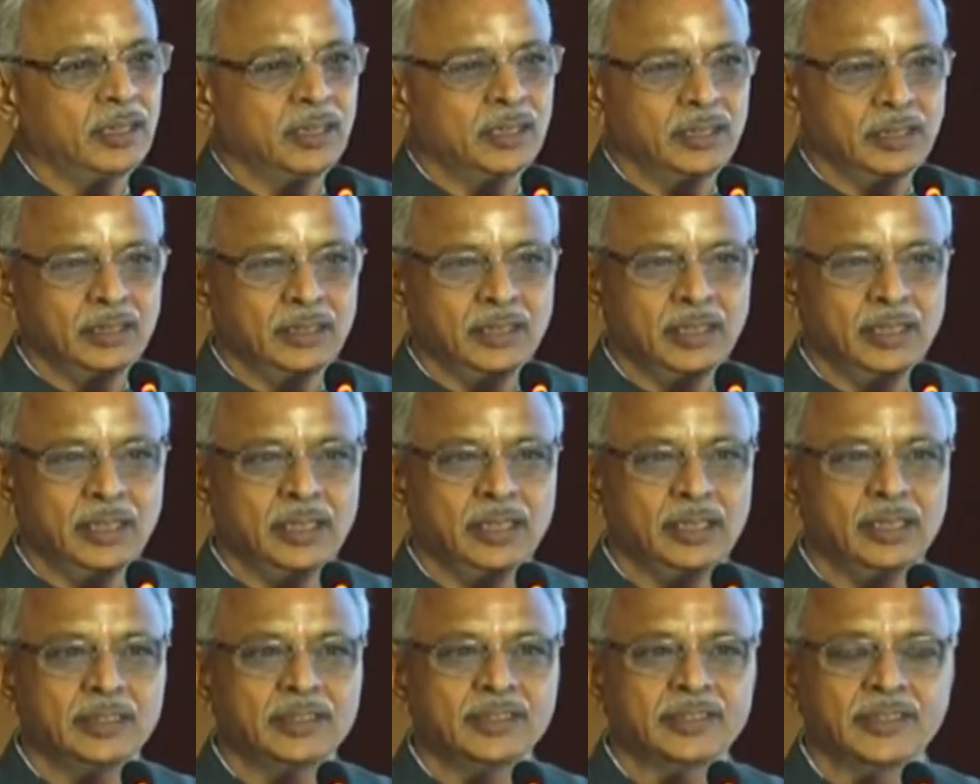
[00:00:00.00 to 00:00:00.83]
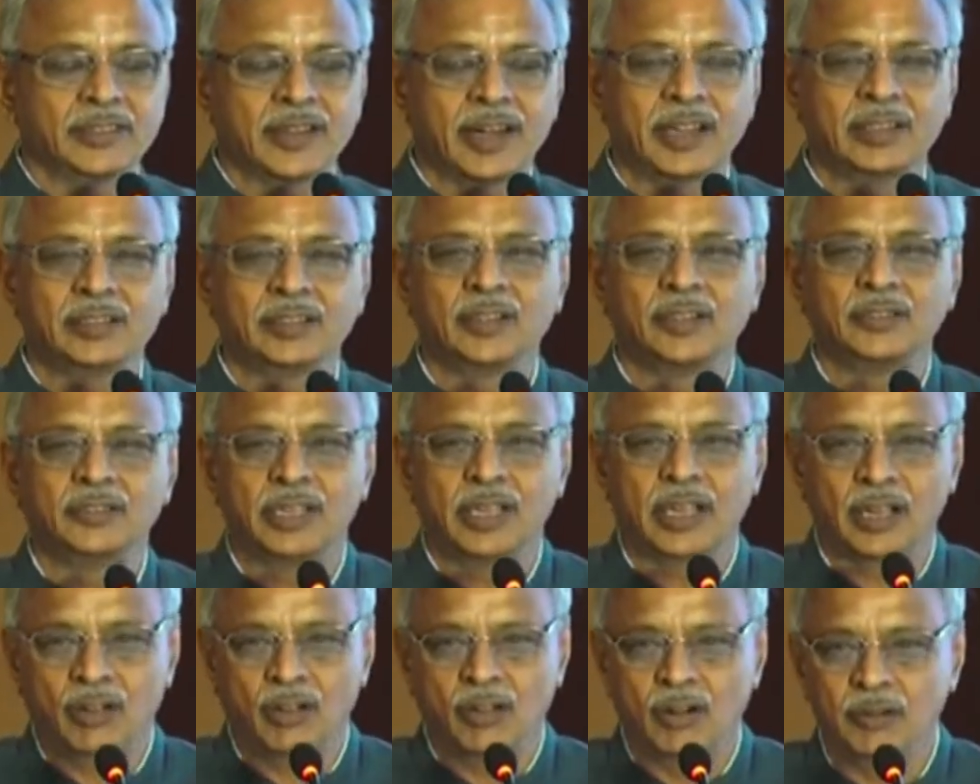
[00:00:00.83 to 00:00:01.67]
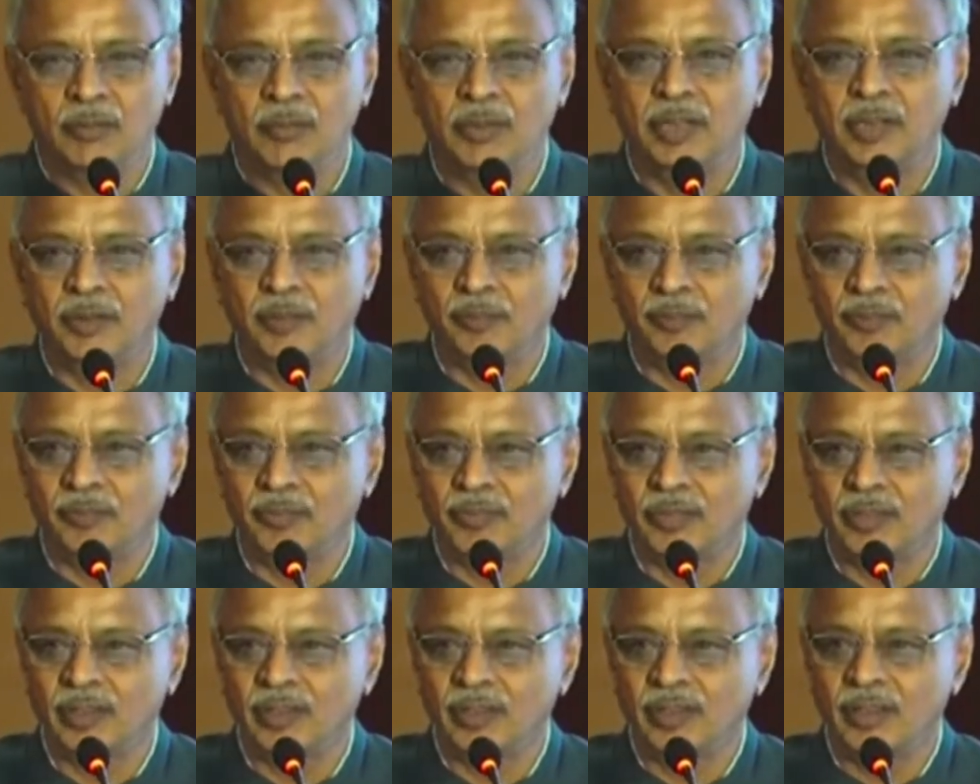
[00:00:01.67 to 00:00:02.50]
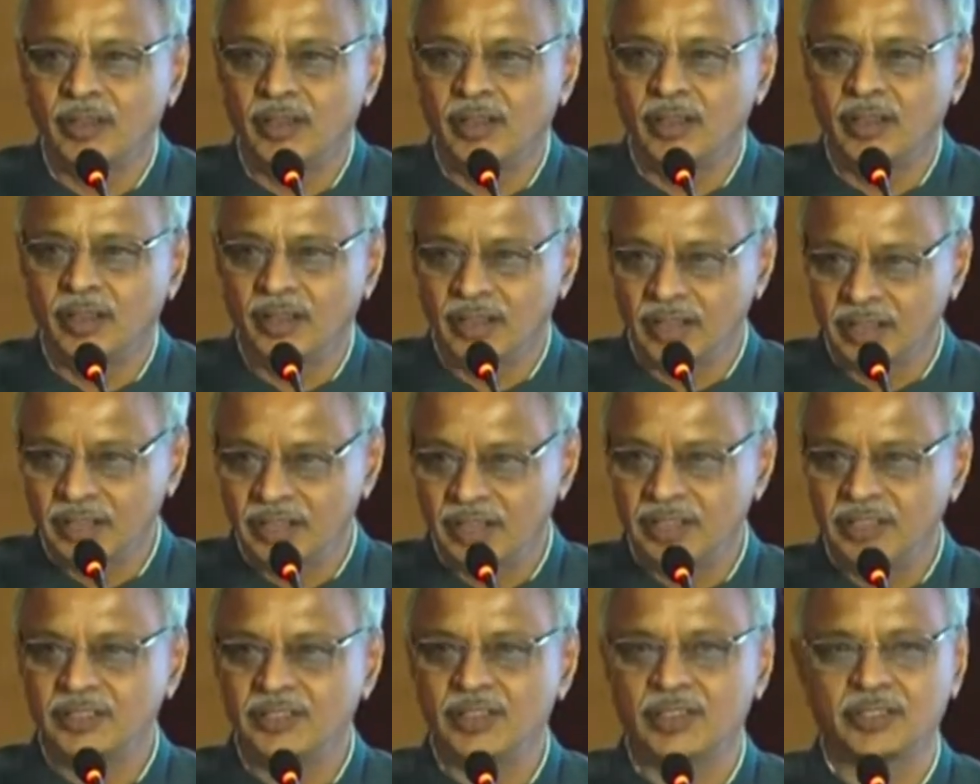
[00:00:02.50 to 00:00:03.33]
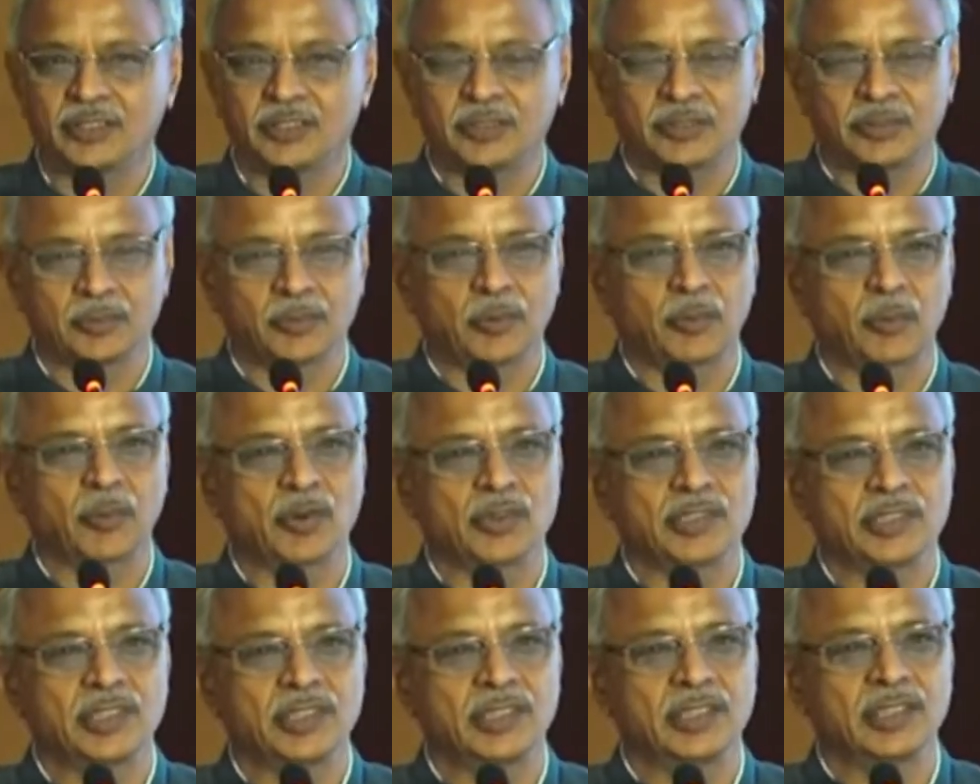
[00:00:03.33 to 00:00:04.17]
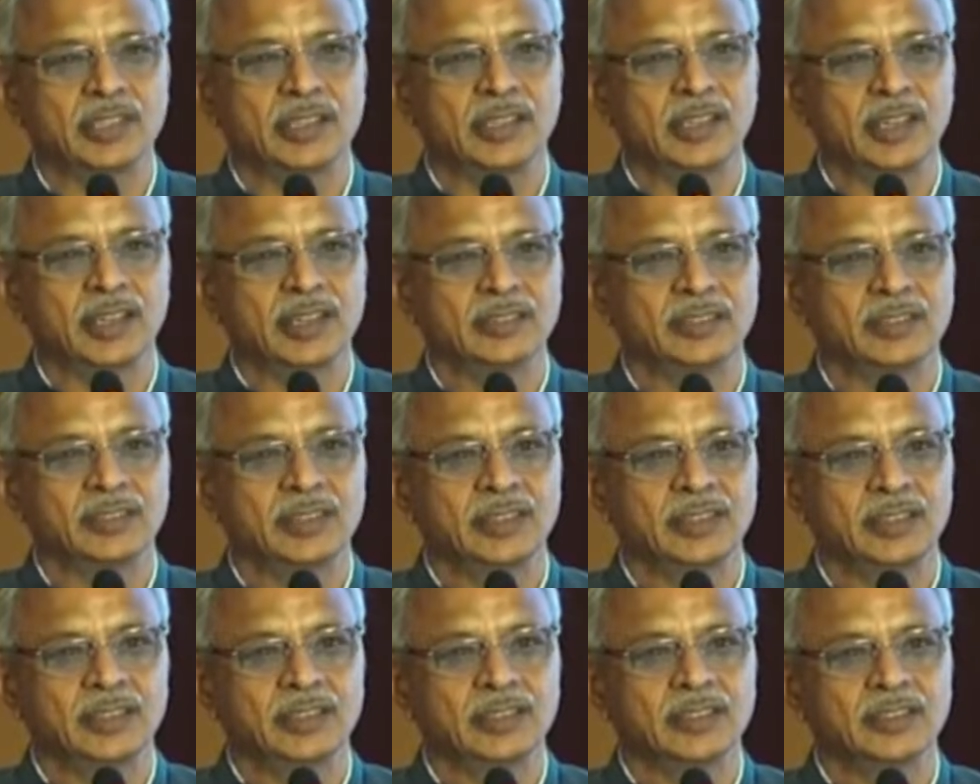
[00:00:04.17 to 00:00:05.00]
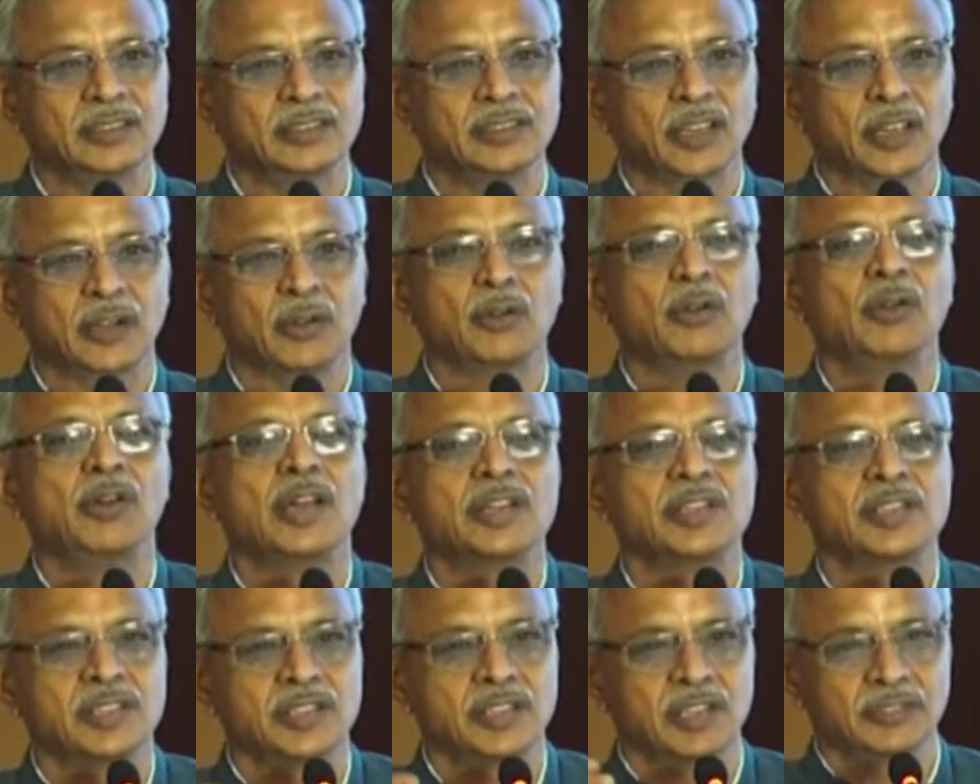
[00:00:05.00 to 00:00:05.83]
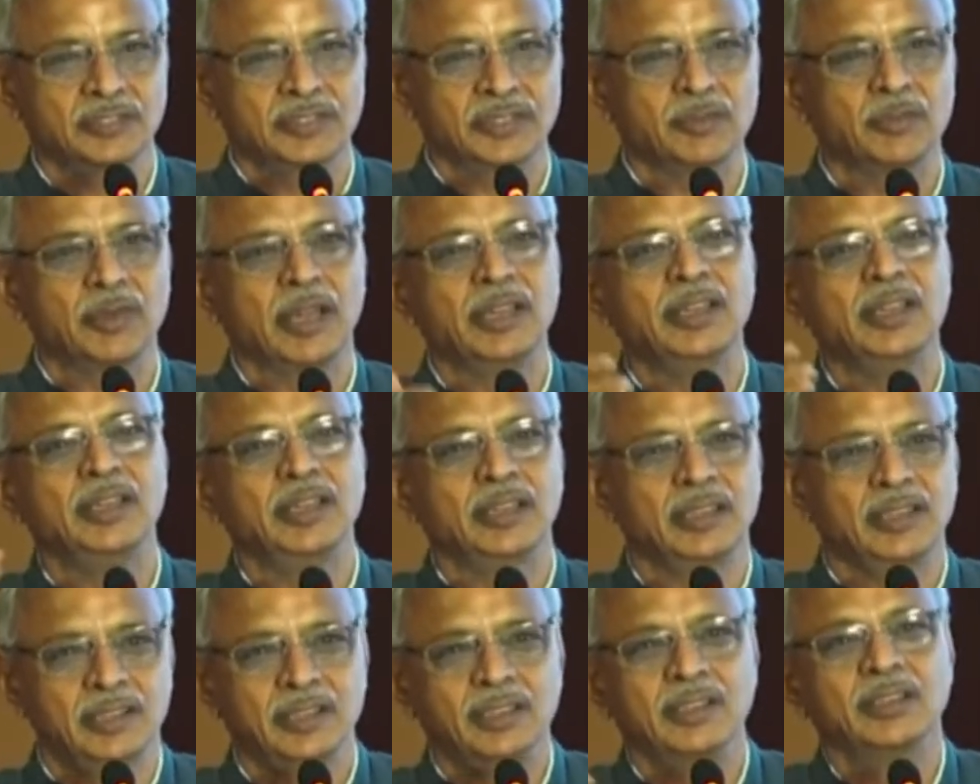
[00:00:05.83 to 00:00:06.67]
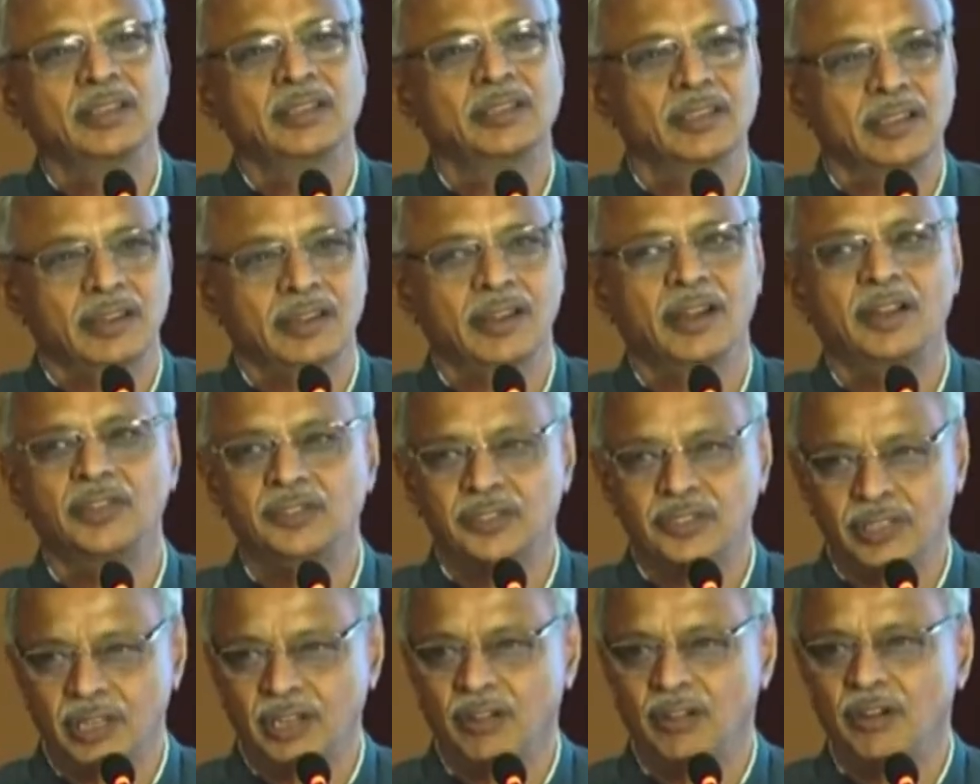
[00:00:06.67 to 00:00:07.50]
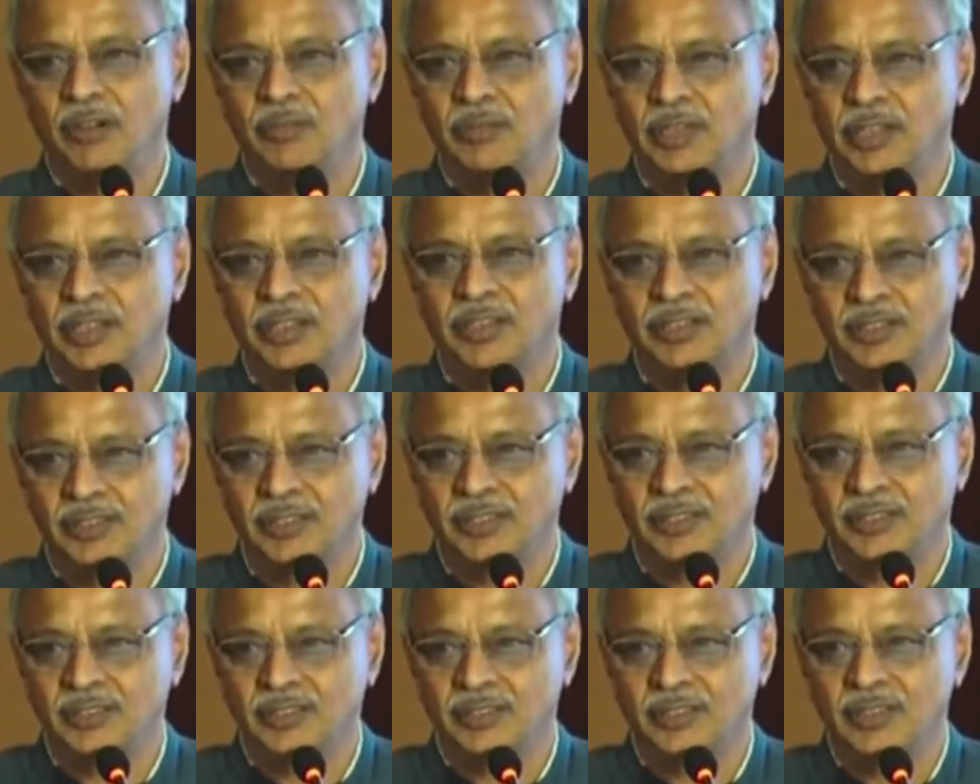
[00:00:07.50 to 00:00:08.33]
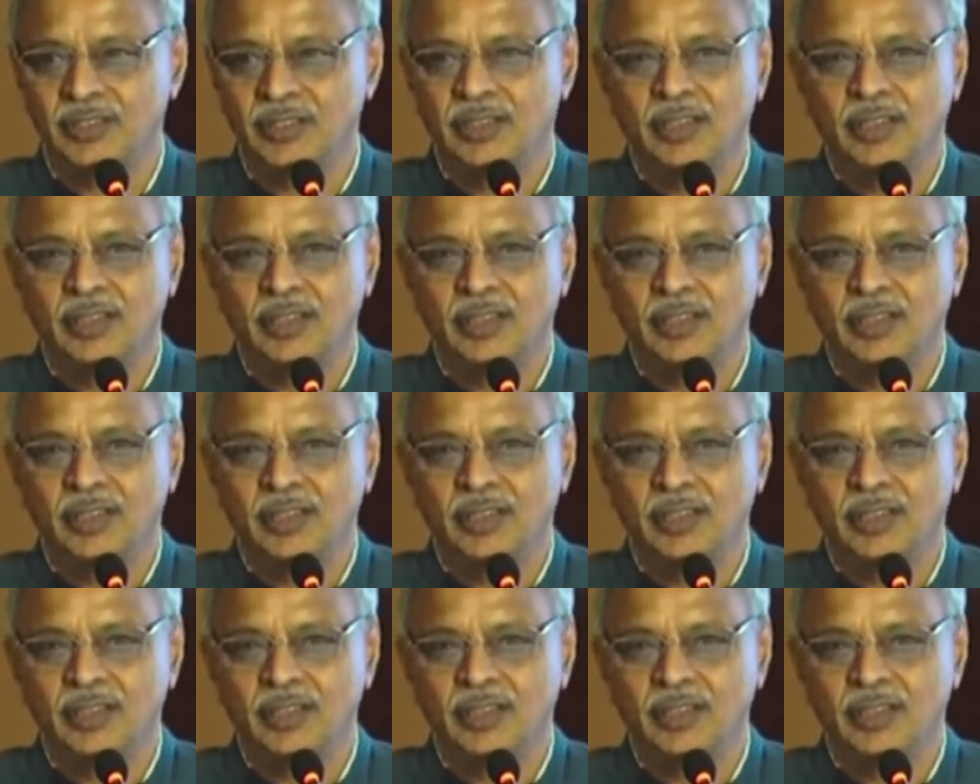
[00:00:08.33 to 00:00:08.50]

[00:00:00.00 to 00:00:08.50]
the strength of the economy increases proportionately as the circulation of the money that drives the economy increases.